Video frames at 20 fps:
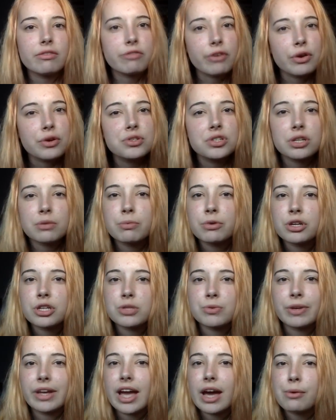photo books
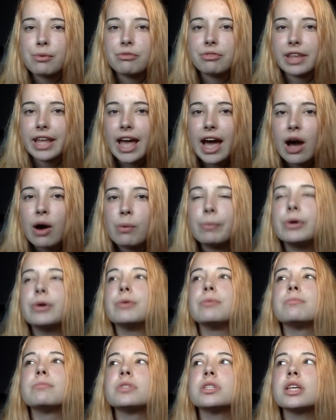we get with the
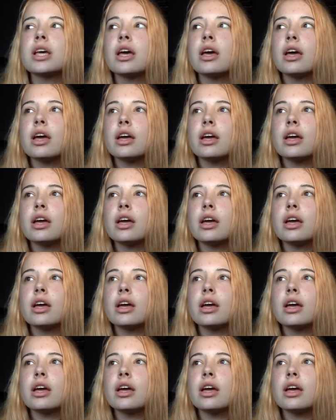albums,